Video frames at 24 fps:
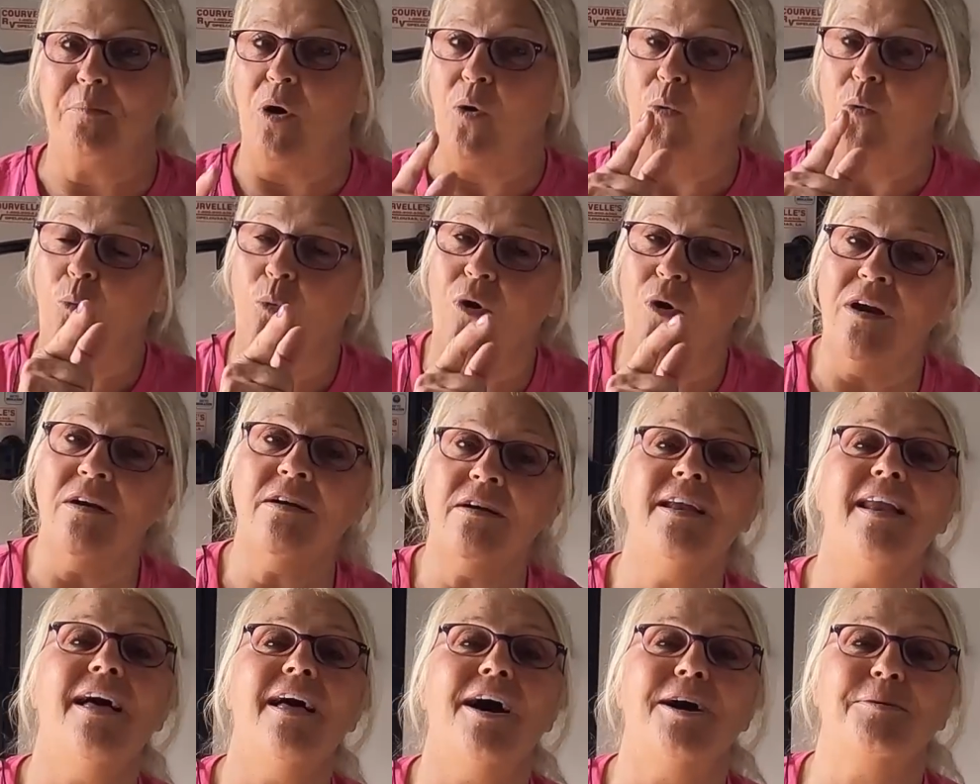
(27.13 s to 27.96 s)
But we're
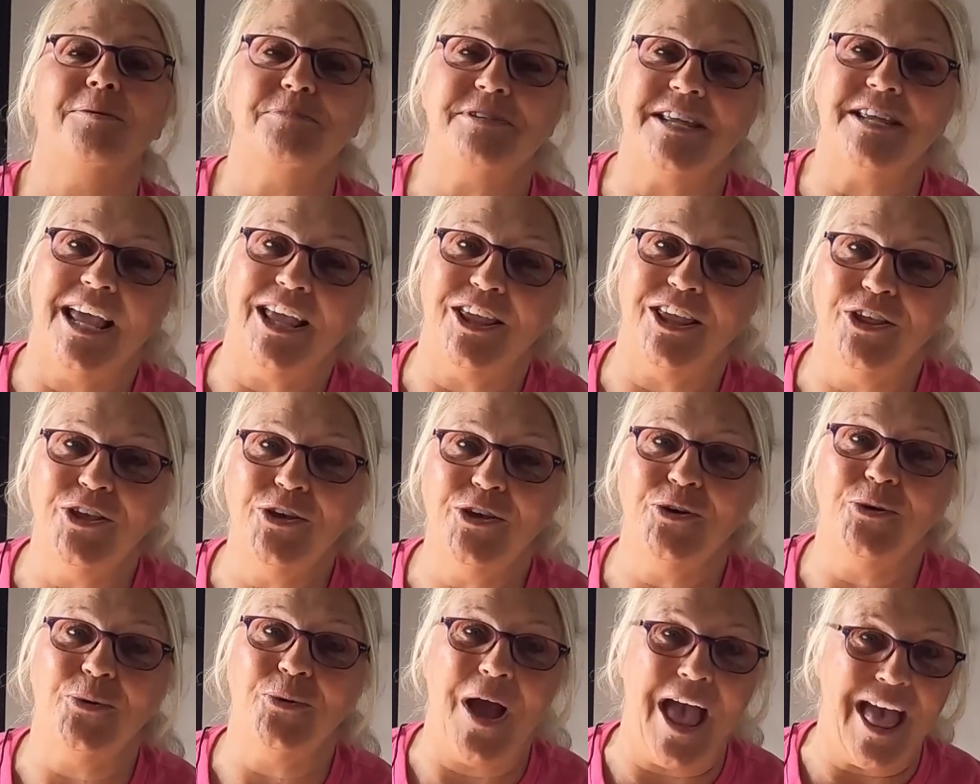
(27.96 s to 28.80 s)
going to update
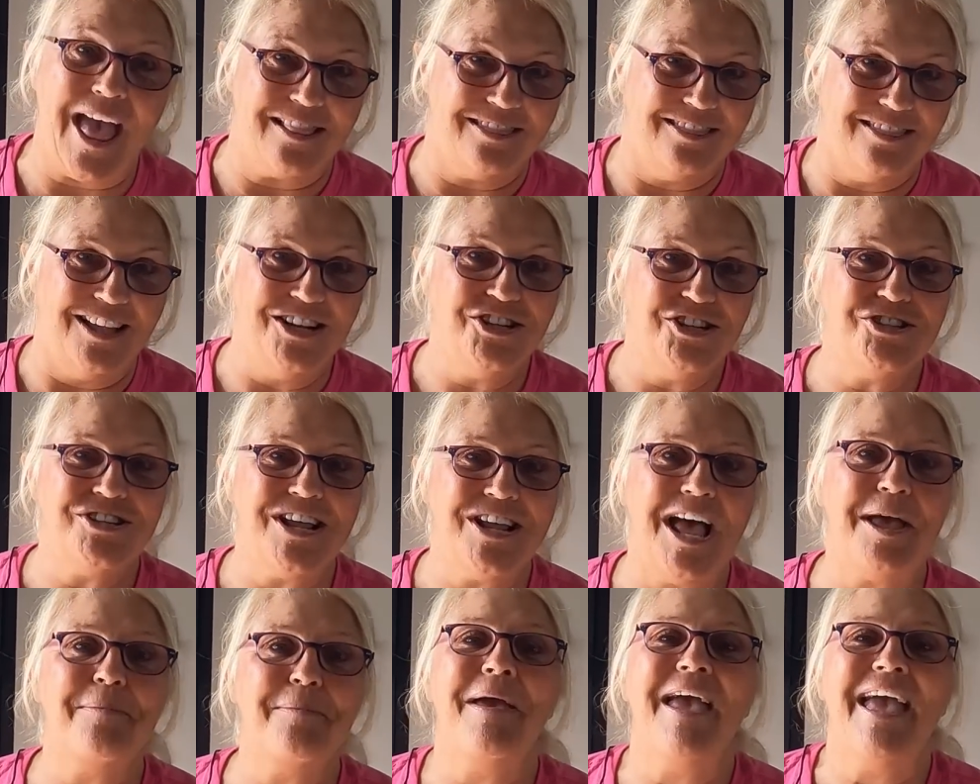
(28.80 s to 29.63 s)
you at
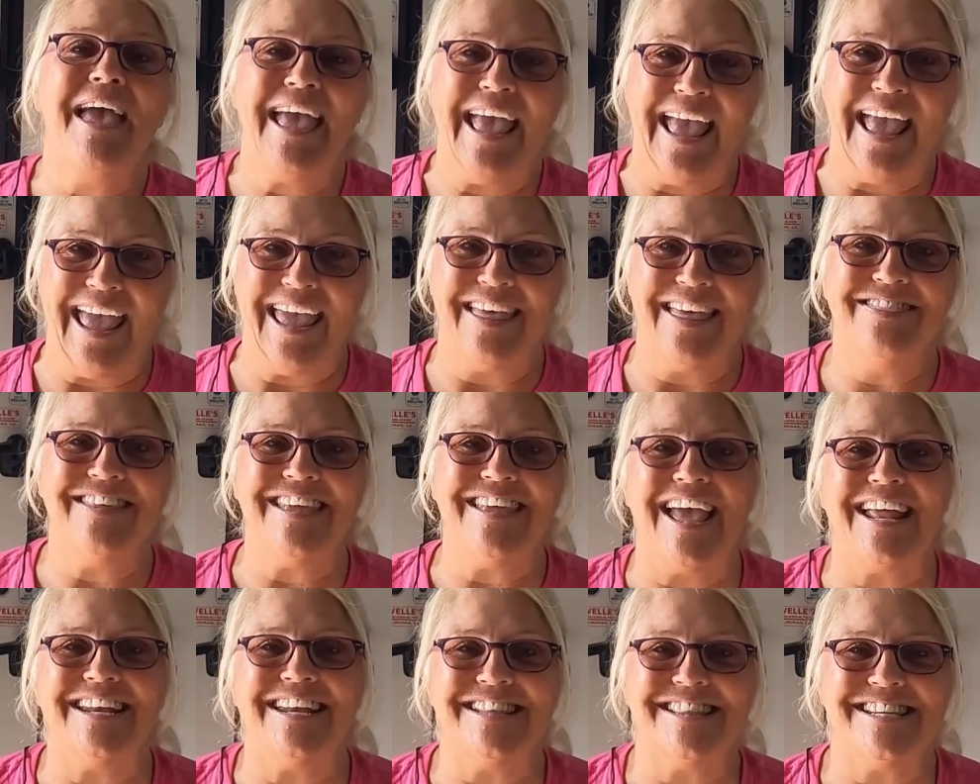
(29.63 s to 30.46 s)
lunchtime and
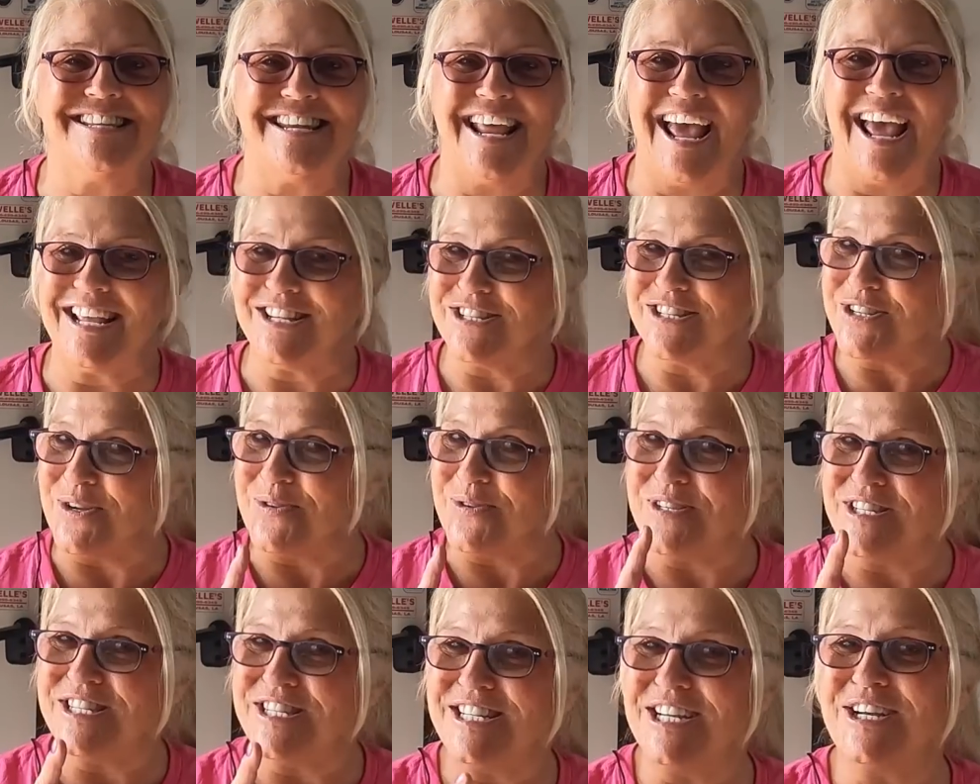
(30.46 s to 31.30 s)
the end of the day, so
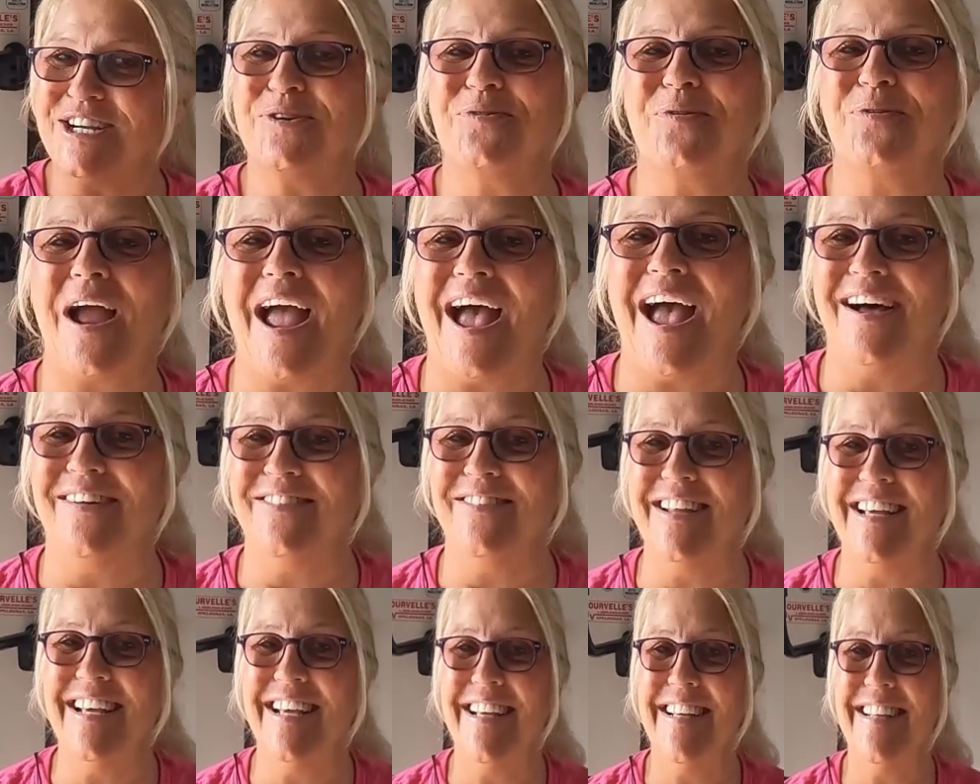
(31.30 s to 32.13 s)
stick around.